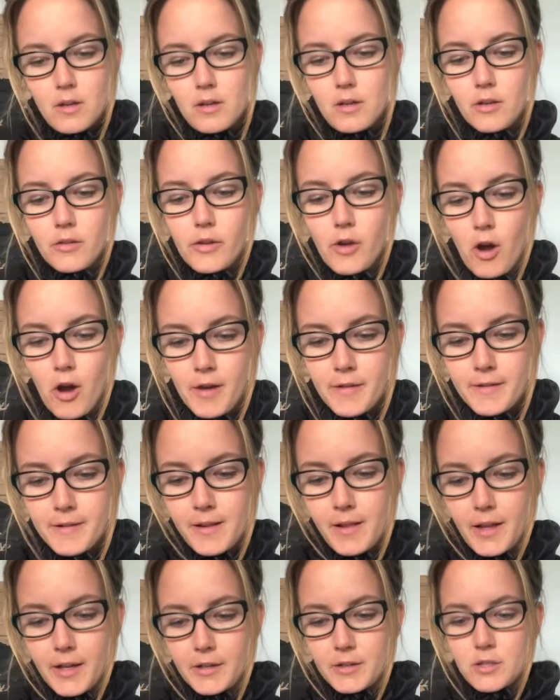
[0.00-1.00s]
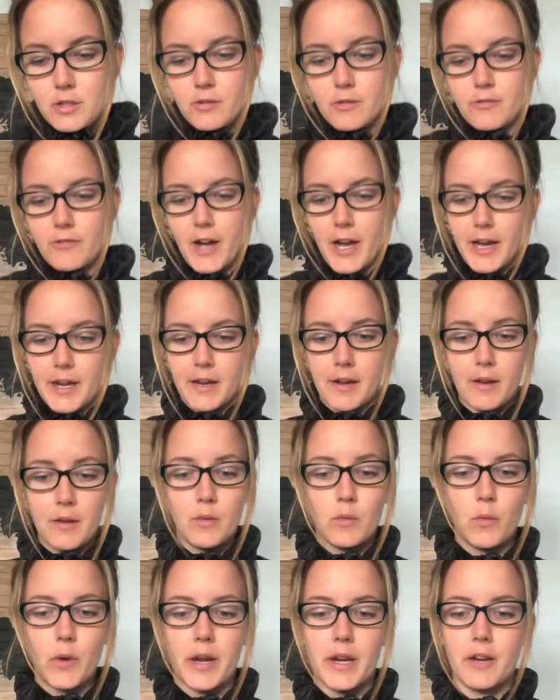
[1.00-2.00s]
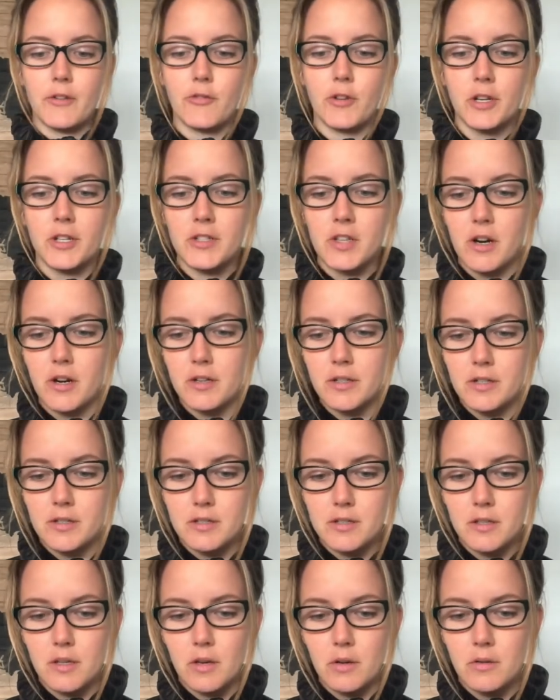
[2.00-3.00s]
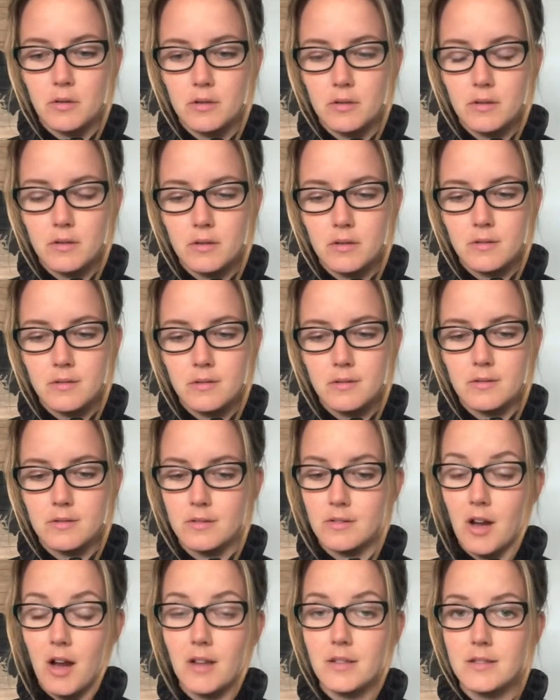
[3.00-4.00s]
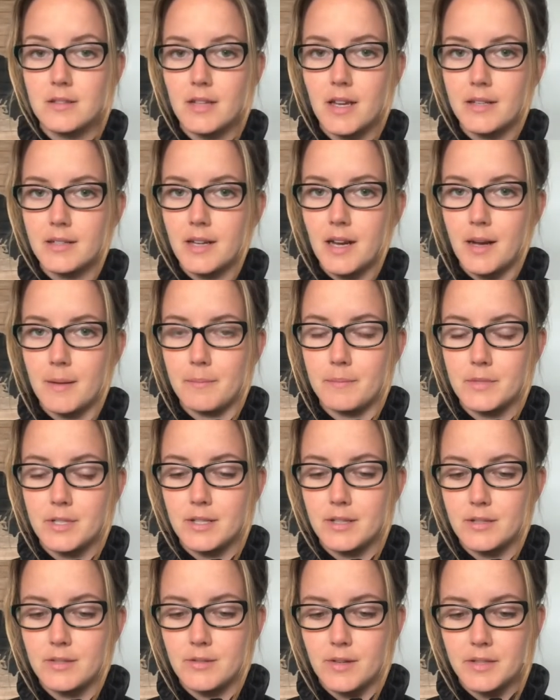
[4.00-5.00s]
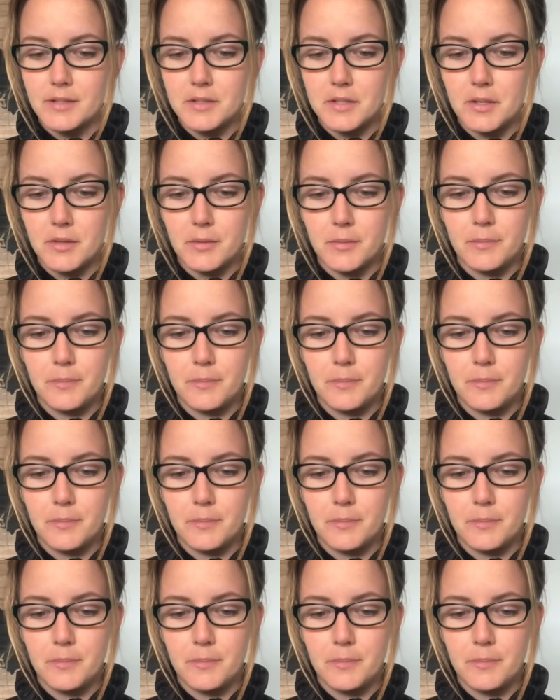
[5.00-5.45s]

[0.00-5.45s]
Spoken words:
Goth clung to a vine, waiting for his heart to slow. Zots had come to his rescue.